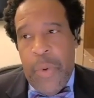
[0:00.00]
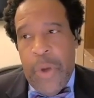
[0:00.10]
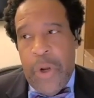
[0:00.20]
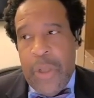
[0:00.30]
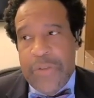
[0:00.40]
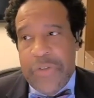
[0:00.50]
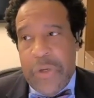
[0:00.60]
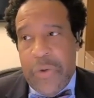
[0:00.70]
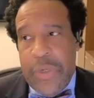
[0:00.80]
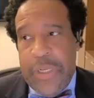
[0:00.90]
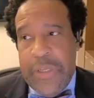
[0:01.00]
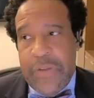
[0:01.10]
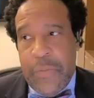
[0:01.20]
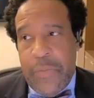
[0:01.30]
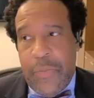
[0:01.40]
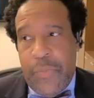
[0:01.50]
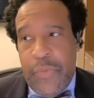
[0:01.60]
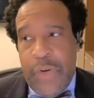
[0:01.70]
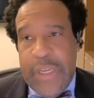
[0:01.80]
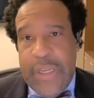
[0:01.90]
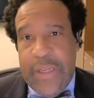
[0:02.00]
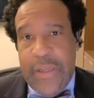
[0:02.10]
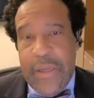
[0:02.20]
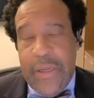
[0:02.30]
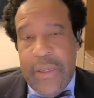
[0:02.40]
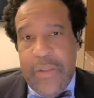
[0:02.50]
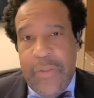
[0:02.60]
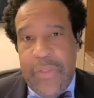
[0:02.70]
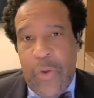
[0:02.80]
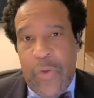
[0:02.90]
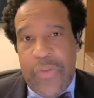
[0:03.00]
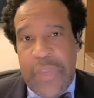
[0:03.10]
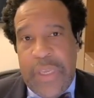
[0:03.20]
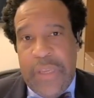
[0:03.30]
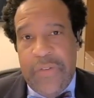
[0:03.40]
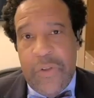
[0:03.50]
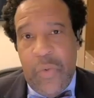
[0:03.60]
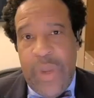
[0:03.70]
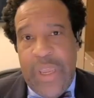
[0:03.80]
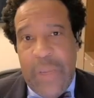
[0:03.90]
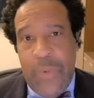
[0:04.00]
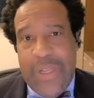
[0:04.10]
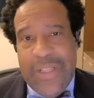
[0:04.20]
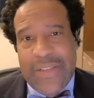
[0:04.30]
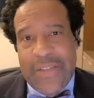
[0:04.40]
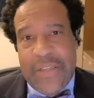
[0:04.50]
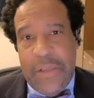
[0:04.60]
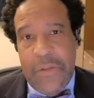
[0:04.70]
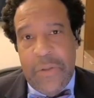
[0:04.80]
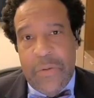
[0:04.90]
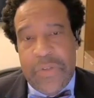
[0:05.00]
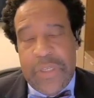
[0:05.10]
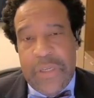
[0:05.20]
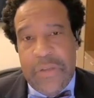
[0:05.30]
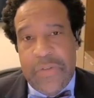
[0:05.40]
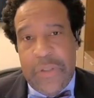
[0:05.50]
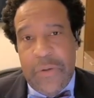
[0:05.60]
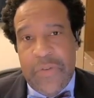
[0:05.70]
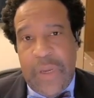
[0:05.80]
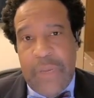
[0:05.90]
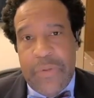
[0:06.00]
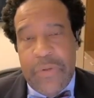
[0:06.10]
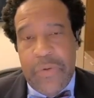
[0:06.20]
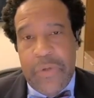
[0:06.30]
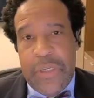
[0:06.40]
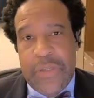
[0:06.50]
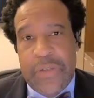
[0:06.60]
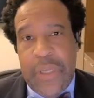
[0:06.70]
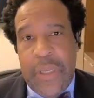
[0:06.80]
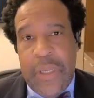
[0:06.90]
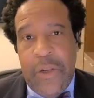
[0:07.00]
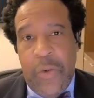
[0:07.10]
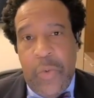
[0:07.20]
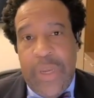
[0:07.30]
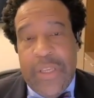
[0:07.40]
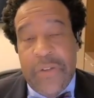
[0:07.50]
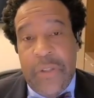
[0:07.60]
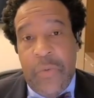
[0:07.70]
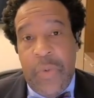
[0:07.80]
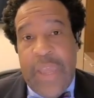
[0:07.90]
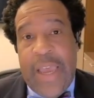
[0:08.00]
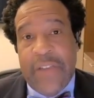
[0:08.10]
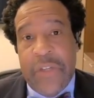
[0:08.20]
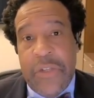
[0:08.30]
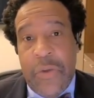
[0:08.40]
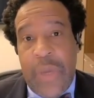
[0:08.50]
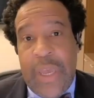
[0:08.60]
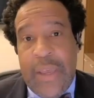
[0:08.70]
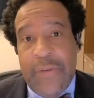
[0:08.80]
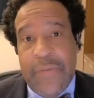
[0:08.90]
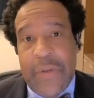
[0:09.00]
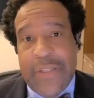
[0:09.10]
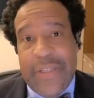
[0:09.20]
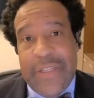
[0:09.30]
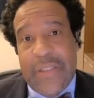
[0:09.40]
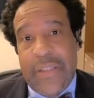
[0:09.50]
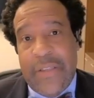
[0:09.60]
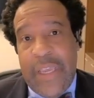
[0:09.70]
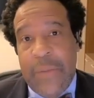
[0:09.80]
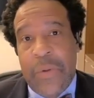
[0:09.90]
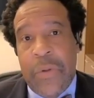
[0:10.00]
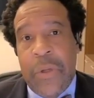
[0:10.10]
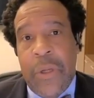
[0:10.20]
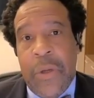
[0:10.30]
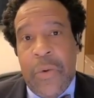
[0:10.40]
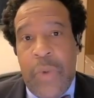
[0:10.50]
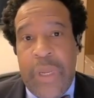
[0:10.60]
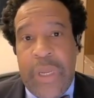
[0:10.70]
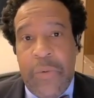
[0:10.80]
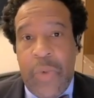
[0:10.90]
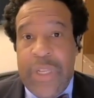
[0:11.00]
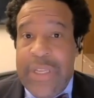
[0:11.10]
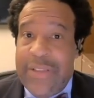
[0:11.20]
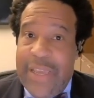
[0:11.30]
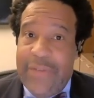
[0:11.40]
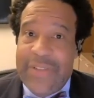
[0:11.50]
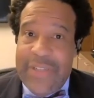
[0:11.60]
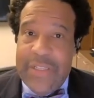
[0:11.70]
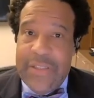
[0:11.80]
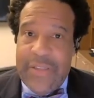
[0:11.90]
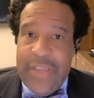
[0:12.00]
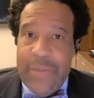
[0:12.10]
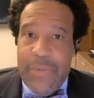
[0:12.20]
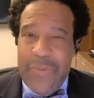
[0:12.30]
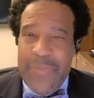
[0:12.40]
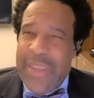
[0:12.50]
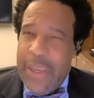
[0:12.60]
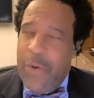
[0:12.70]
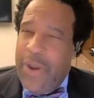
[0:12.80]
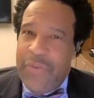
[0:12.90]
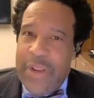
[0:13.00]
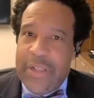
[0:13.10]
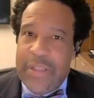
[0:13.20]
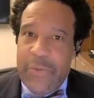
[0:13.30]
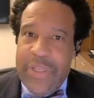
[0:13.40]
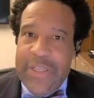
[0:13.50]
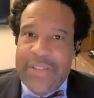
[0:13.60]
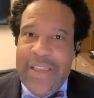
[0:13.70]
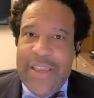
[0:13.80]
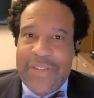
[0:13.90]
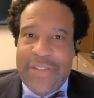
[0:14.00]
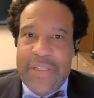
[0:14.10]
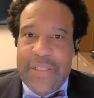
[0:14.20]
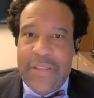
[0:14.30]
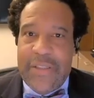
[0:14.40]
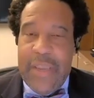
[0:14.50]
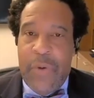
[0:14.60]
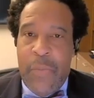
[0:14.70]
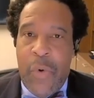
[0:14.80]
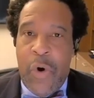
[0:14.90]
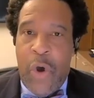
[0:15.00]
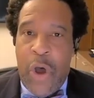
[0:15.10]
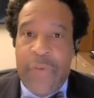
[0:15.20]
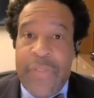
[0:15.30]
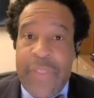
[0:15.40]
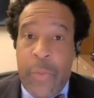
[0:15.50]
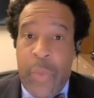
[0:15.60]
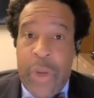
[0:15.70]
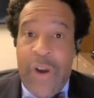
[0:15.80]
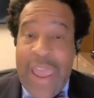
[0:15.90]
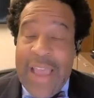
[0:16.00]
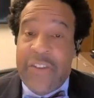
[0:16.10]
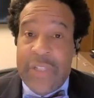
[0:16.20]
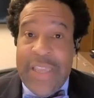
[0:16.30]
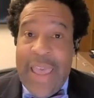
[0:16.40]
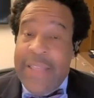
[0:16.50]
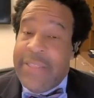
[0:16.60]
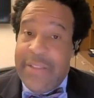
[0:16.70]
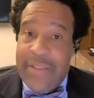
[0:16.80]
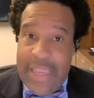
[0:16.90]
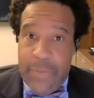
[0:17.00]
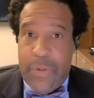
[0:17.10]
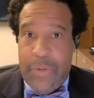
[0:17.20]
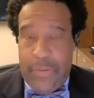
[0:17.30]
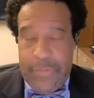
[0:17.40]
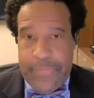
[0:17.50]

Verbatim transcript: But also, we need to bring those things in a way, and we need to sell those skills and those opportunities in a way so that we actually do have a seat at the table when we need to have a seat at the table. And quite frankly, we need to have a seat at the table more often than we are actually at the table.